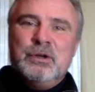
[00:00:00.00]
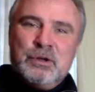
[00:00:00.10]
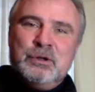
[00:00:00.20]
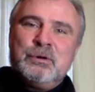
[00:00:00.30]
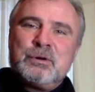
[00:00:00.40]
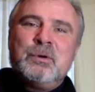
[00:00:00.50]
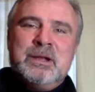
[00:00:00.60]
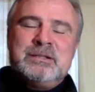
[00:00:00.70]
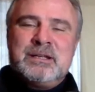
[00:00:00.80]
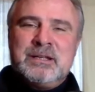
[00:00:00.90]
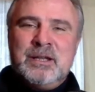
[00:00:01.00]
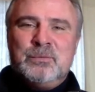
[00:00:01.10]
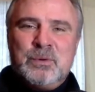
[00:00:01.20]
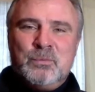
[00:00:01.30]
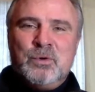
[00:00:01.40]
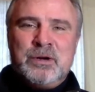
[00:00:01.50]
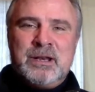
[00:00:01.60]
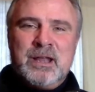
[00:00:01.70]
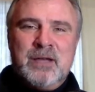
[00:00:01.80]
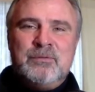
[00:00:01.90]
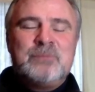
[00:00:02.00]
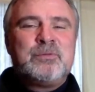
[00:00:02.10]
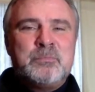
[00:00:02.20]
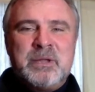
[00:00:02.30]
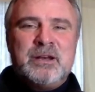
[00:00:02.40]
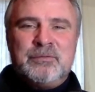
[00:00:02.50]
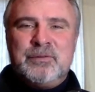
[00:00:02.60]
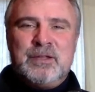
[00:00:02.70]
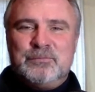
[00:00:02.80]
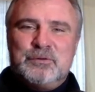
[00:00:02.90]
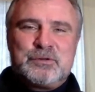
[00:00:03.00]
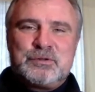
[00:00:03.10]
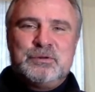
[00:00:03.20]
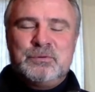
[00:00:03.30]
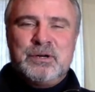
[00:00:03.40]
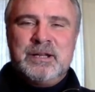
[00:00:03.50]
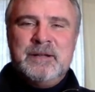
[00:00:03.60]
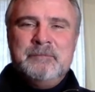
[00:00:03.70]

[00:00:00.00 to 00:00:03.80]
you're going to get reward in heaven for being a faithful steward.